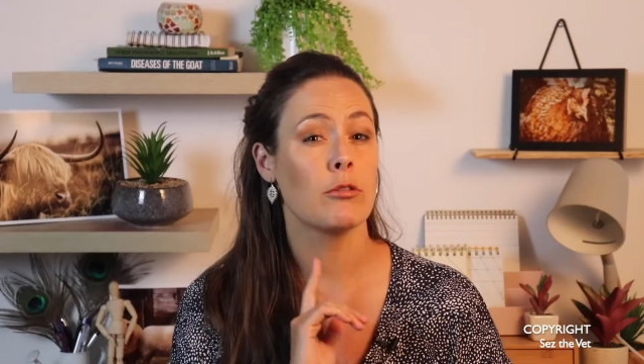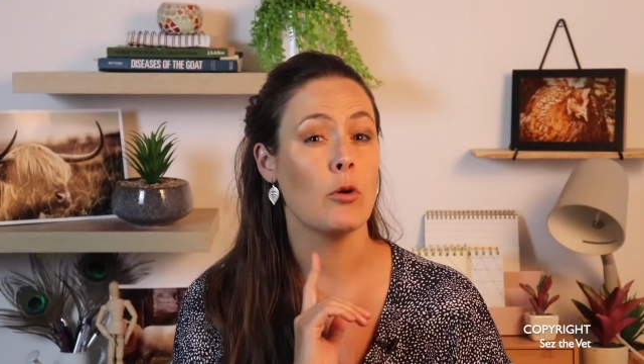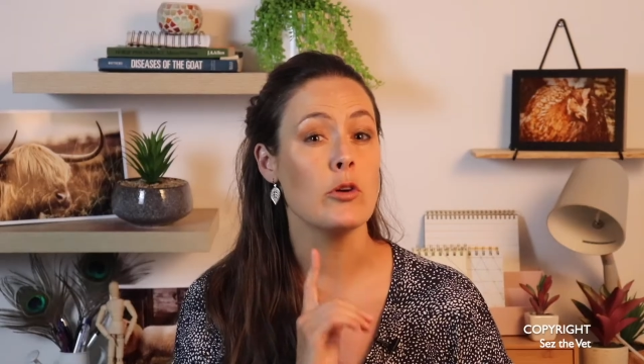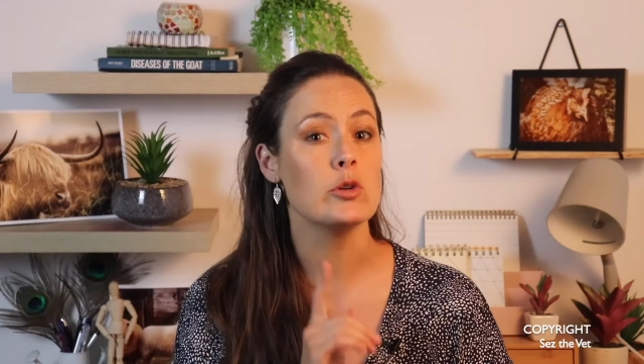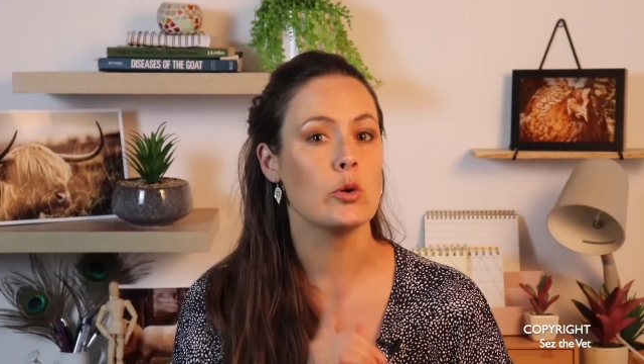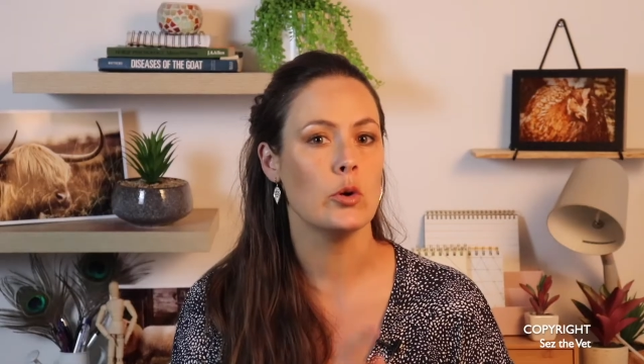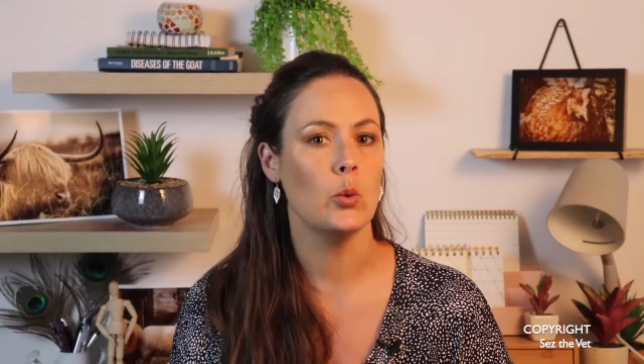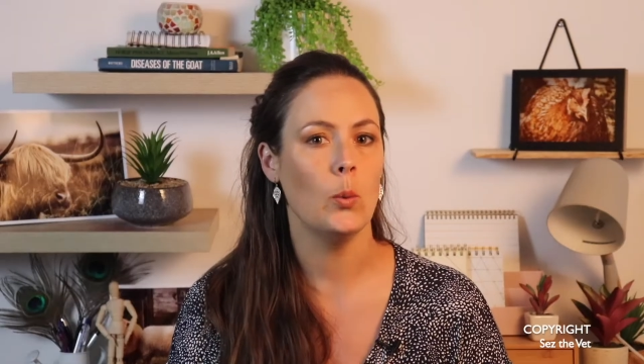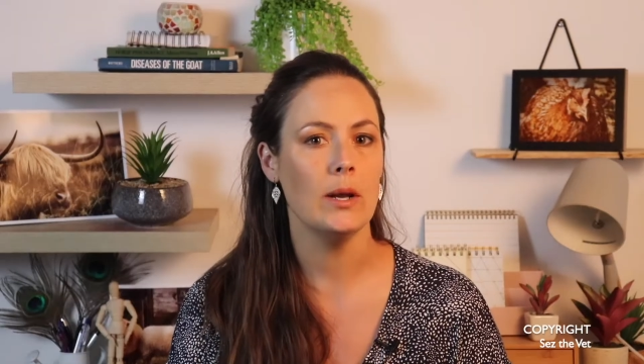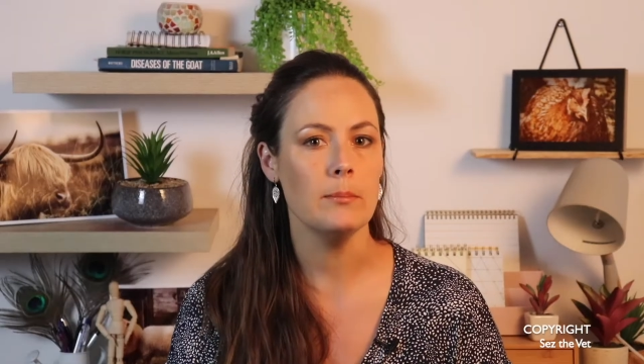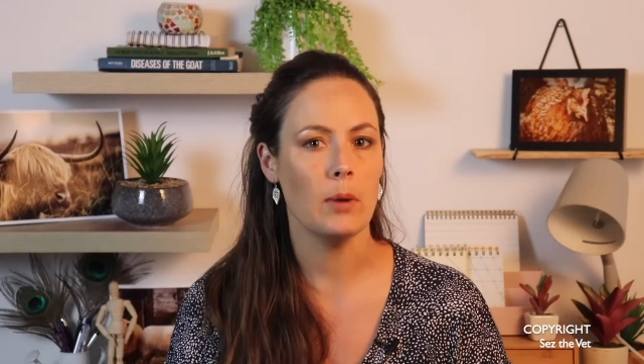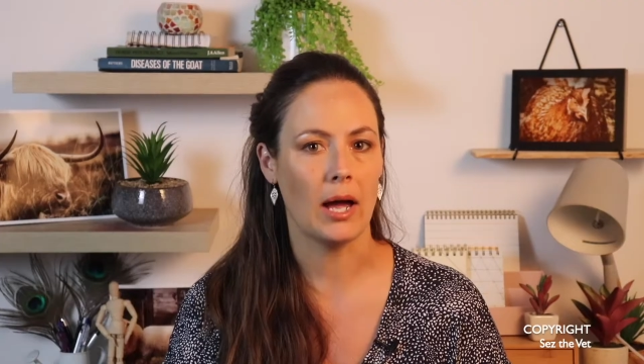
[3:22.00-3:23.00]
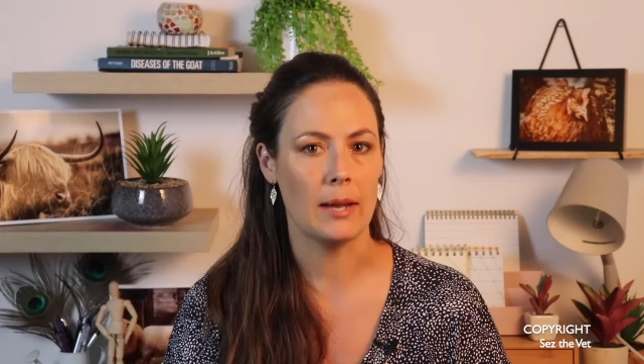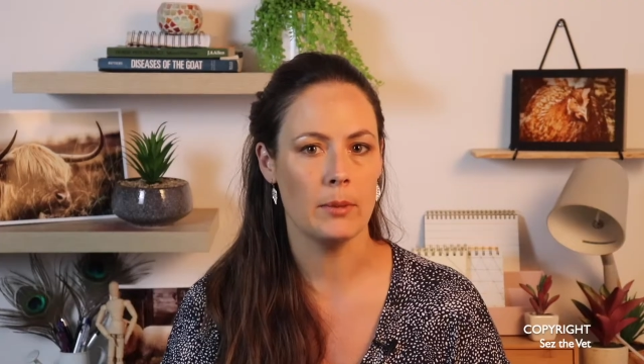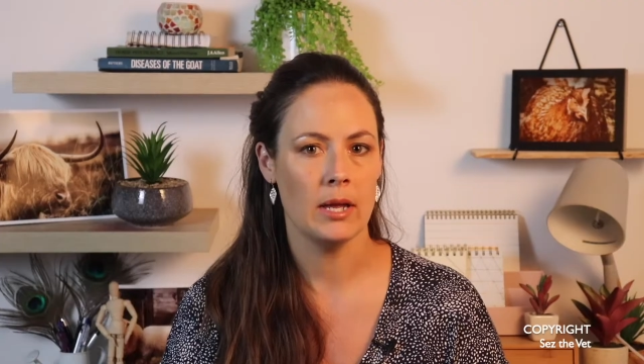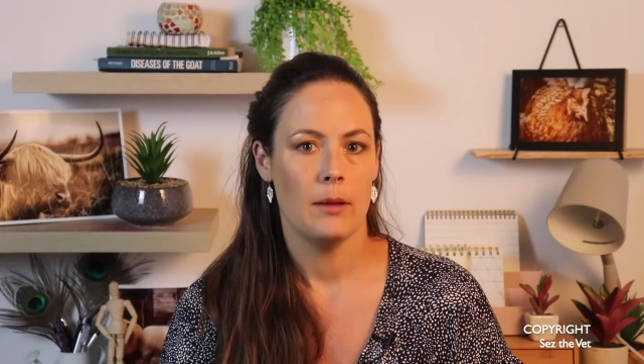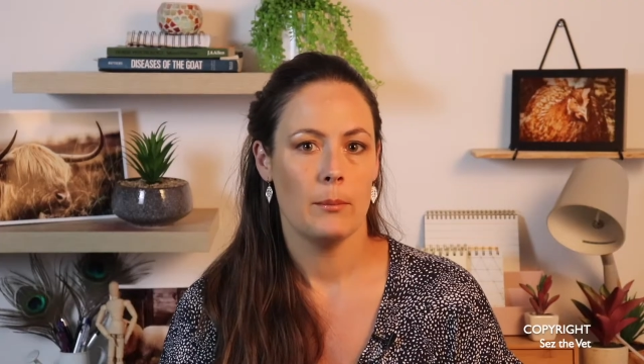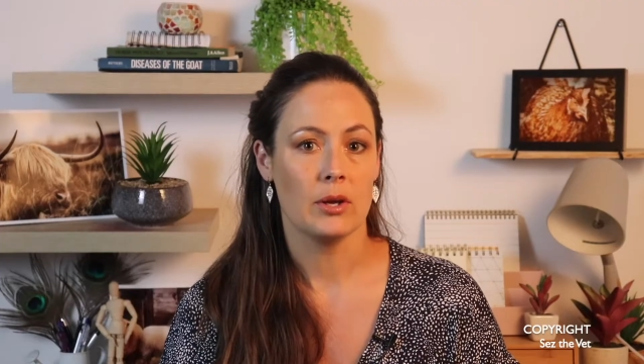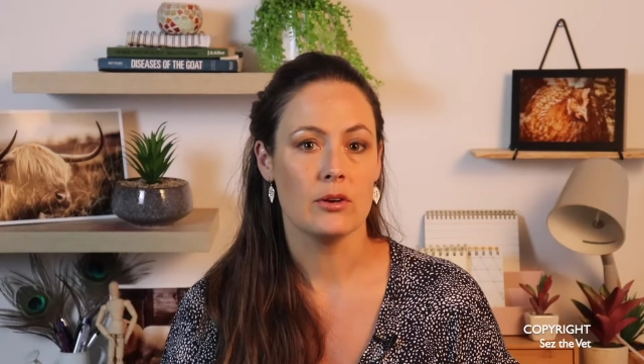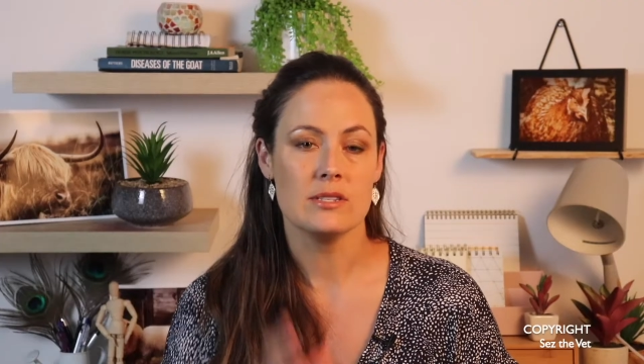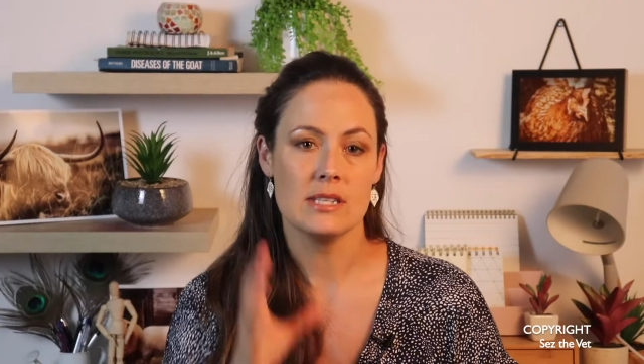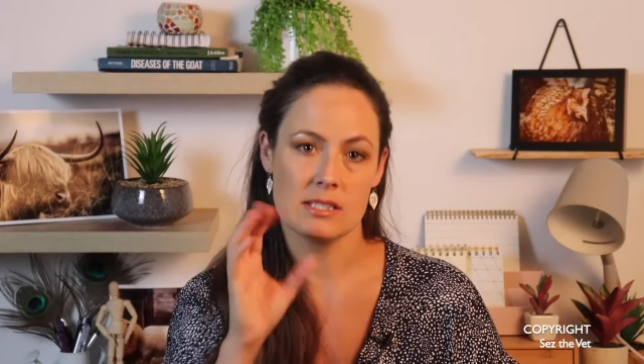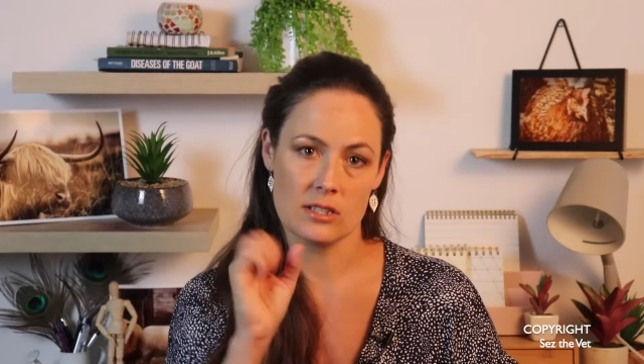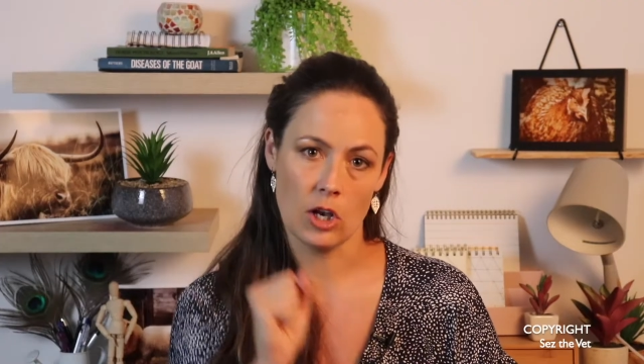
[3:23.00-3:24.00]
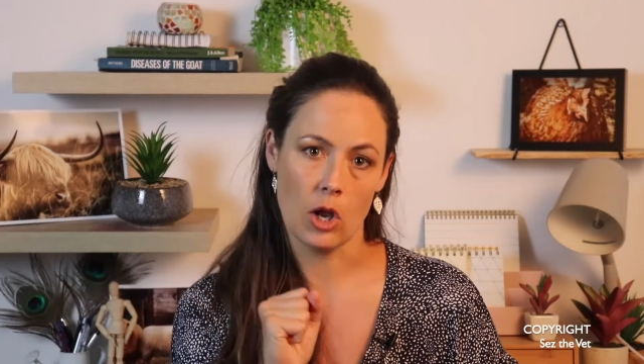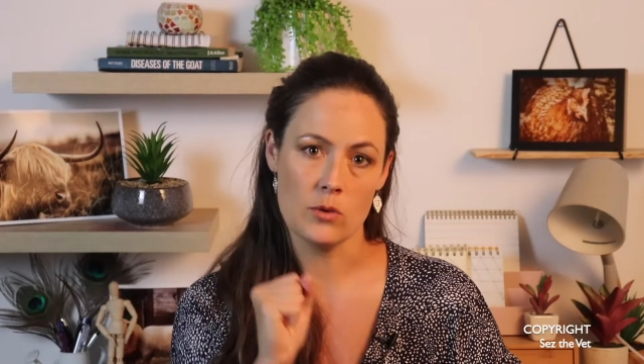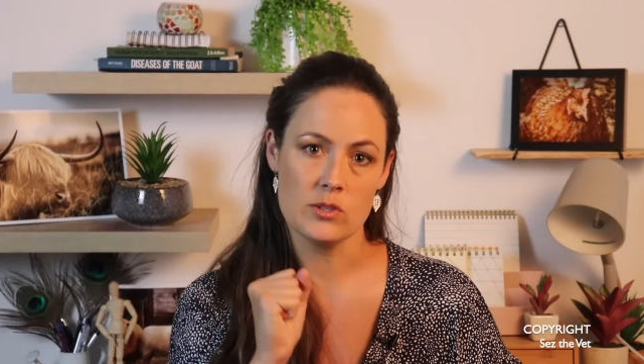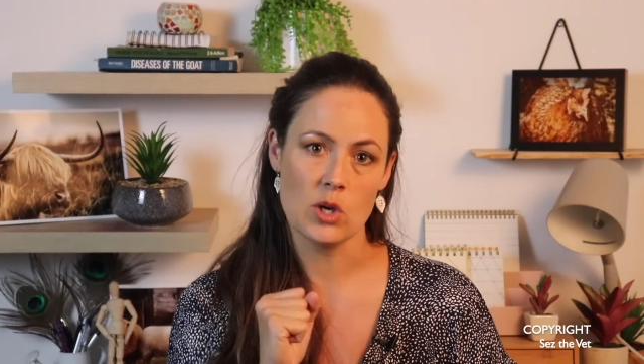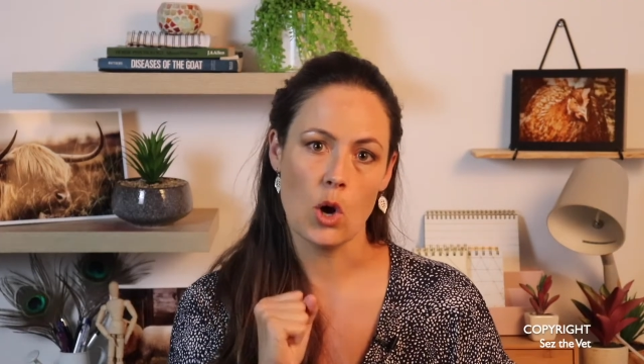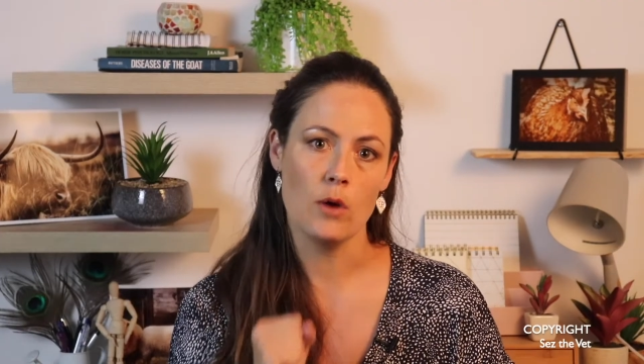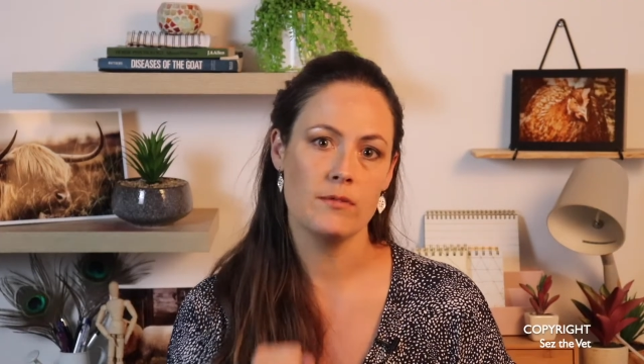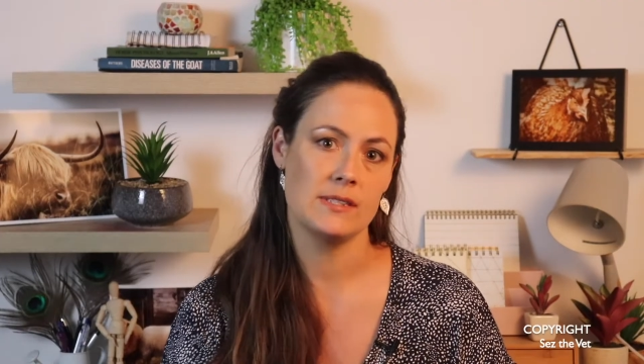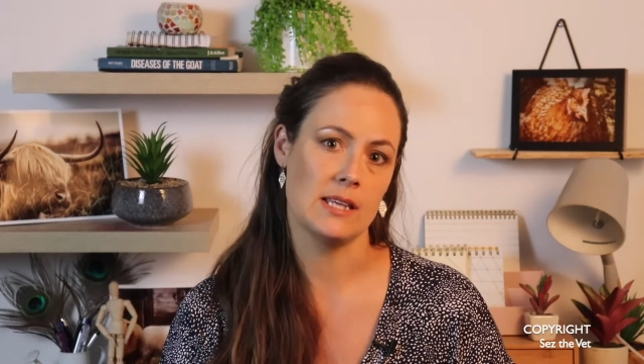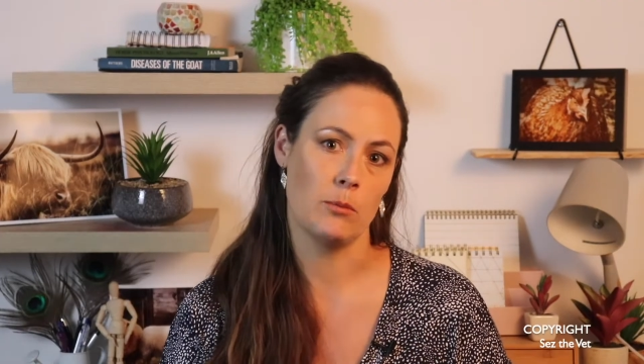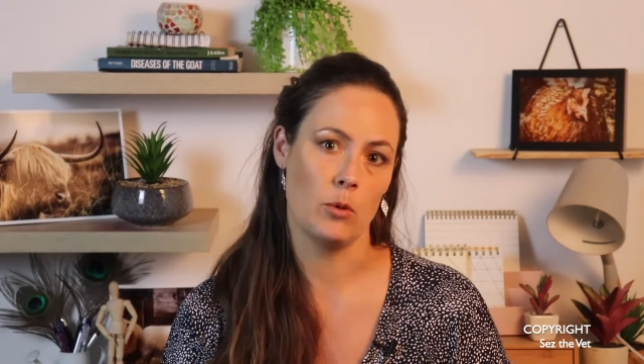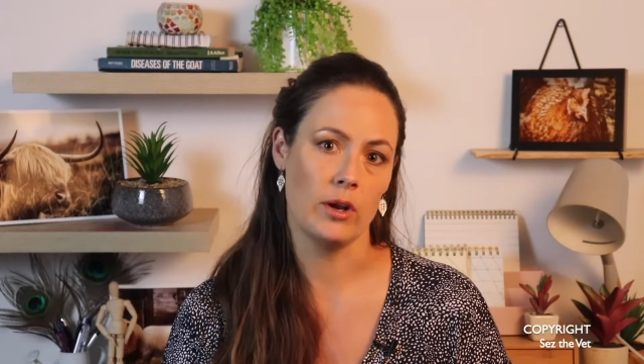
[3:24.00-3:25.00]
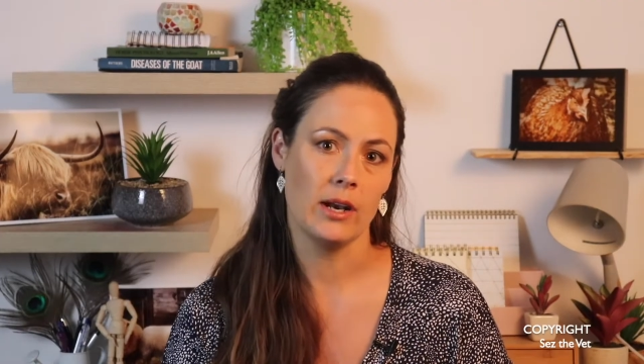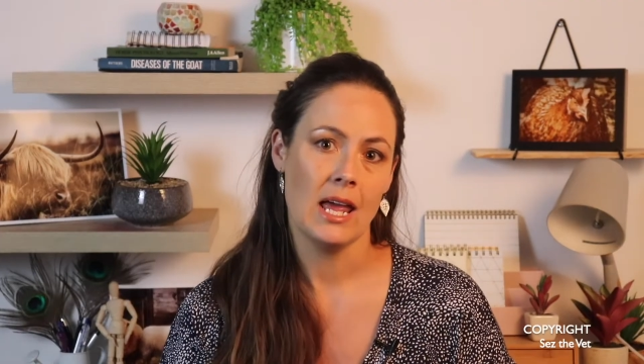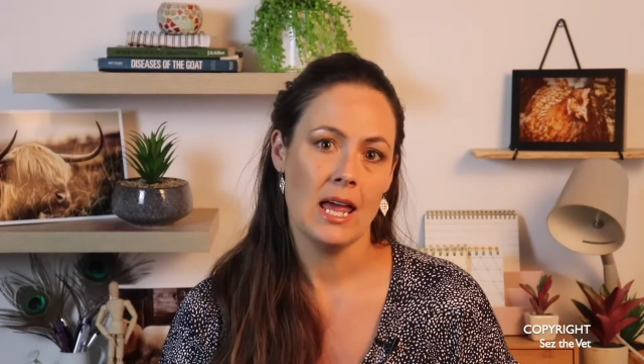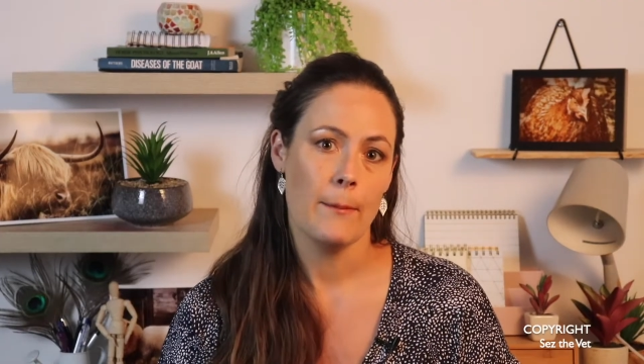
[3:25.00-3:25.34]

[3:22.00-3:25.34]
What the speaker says: throat or her windpipe, because it's closed off somewhat.